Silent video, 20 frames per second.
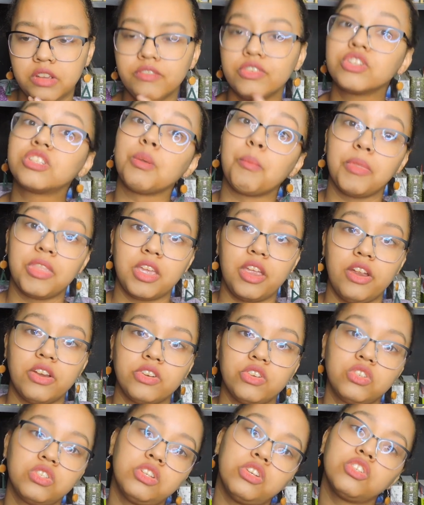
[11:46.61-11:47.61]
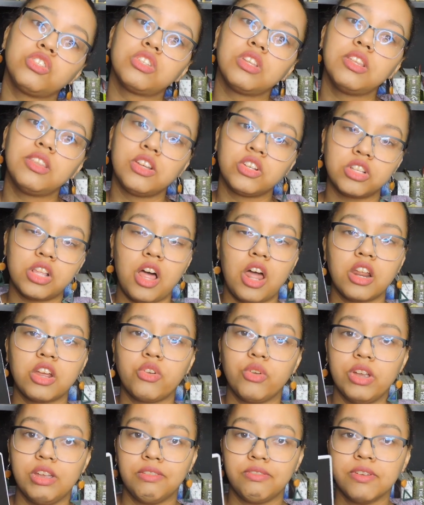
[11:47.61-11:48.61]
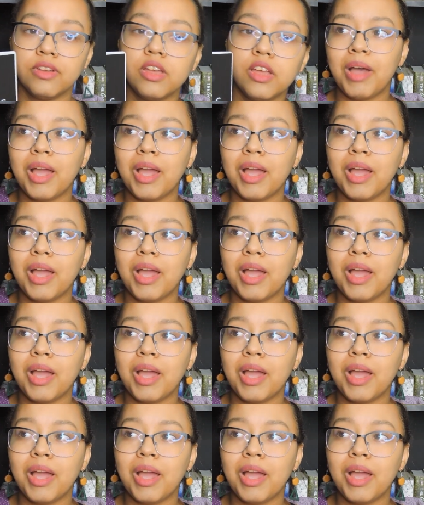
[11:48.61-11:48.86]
For some of the characters, there's a lot of grief.